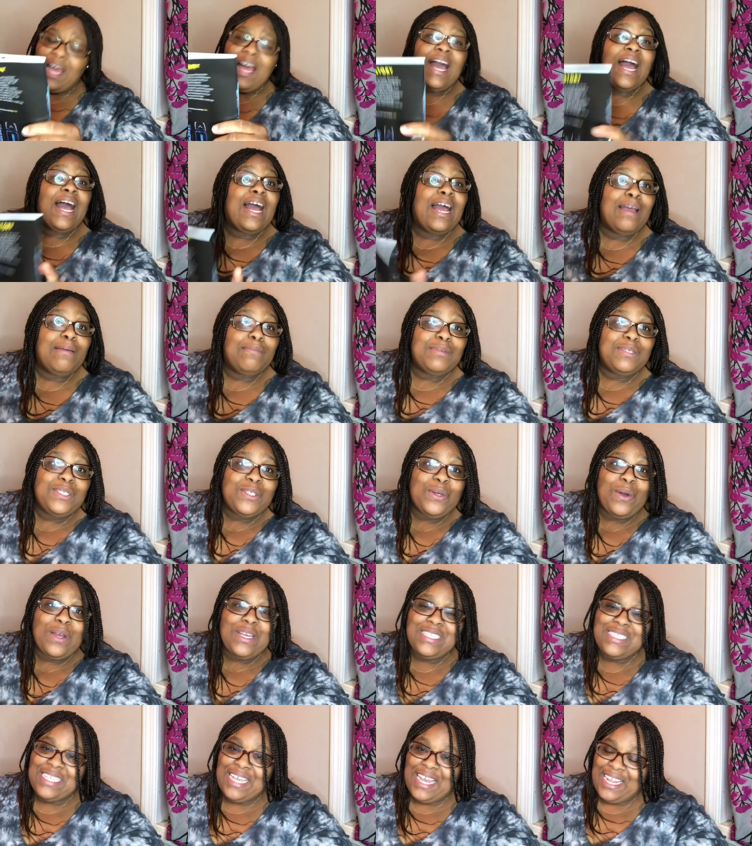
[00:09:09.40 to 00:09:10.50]
I'm so
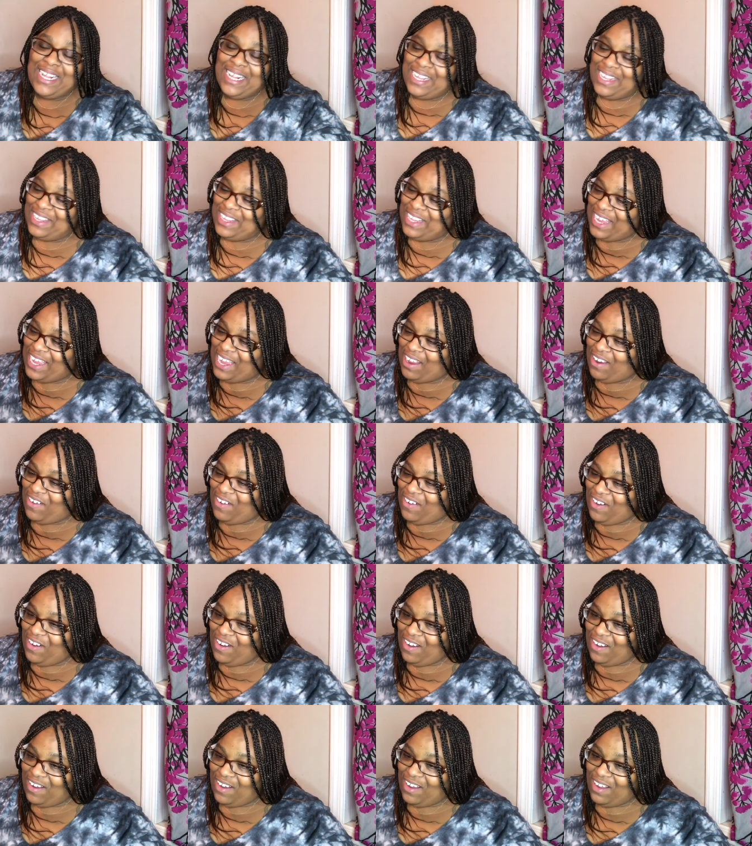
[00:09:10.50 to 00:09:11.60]
excited. Like,
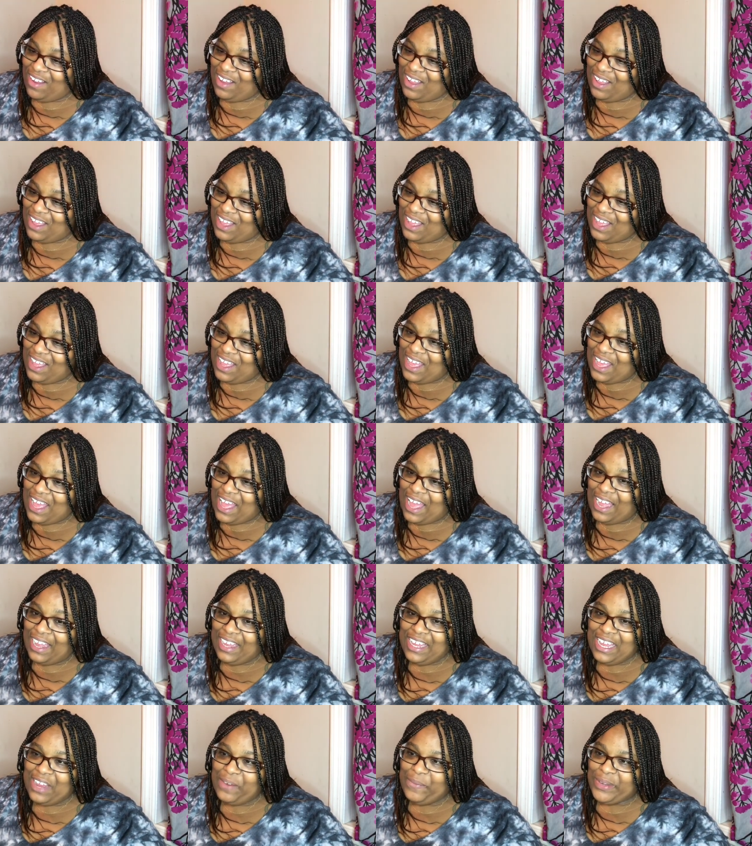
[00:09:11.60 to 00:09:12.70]
I
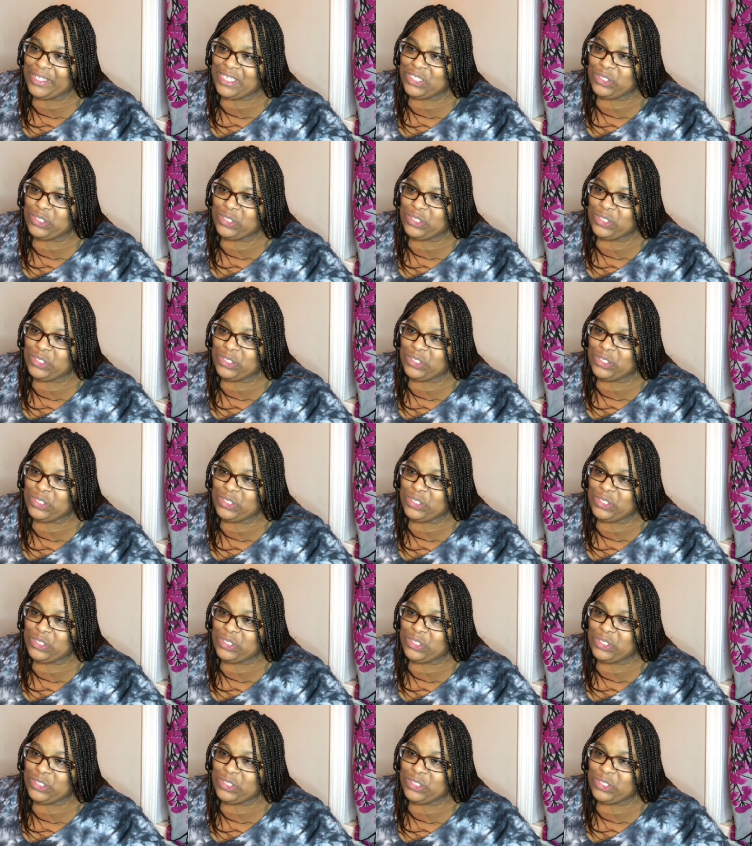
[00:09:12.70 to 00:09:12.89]
can't wait to